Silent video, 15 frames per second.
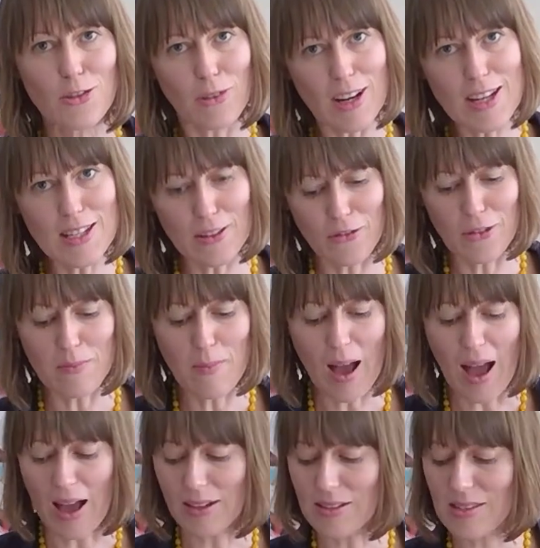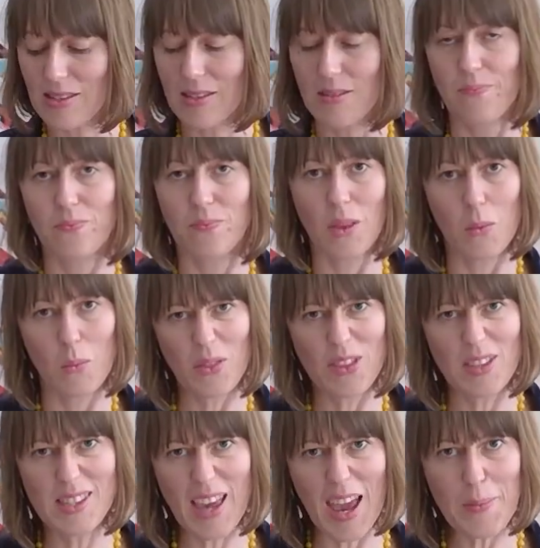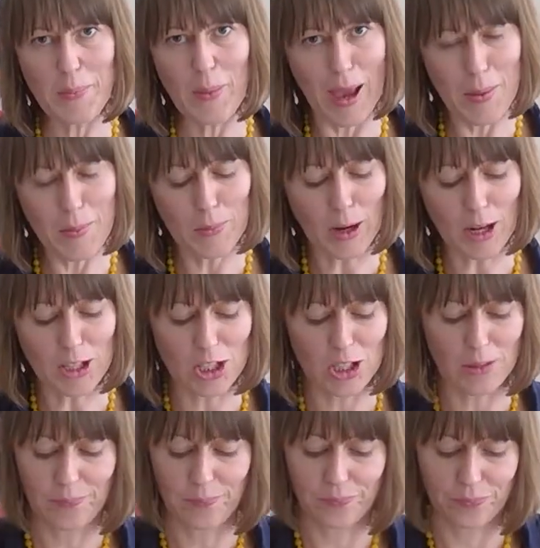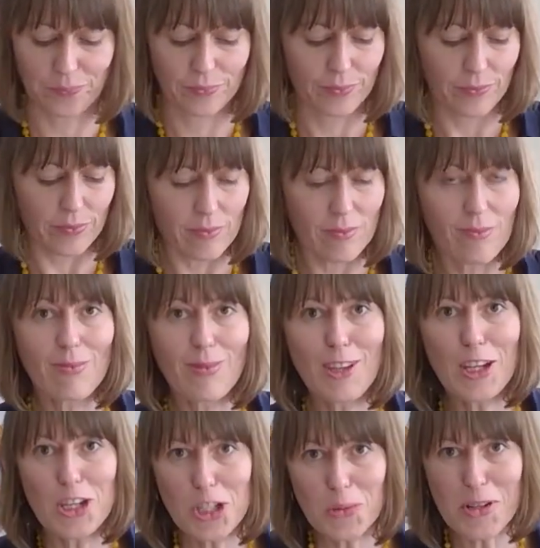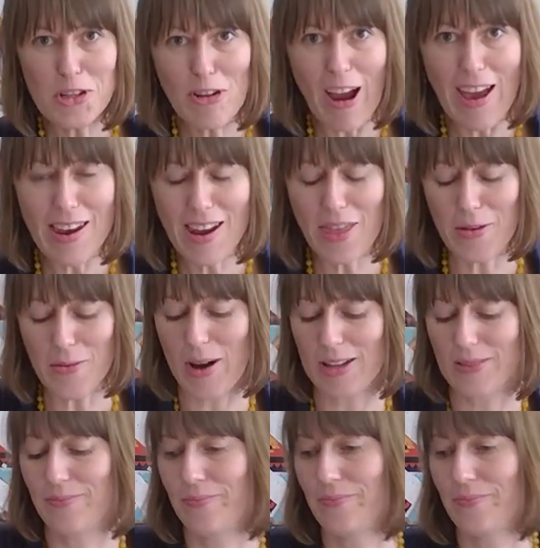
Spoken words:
3 different marks with the same paintbrush. Should we try another one?